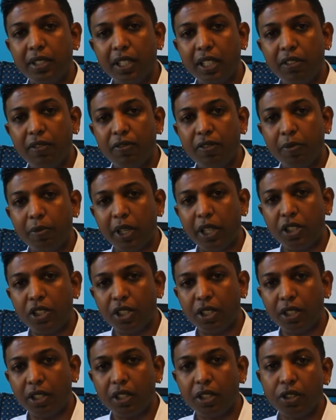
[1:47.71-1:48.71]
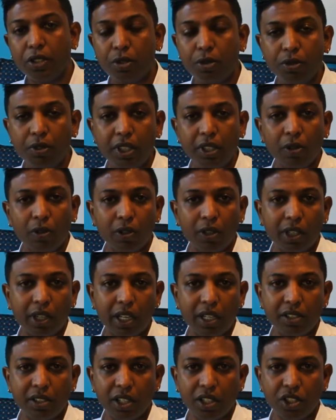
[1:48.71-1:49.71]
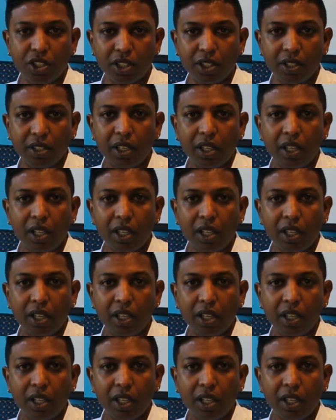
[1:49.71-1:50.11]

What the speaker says: information to the organization,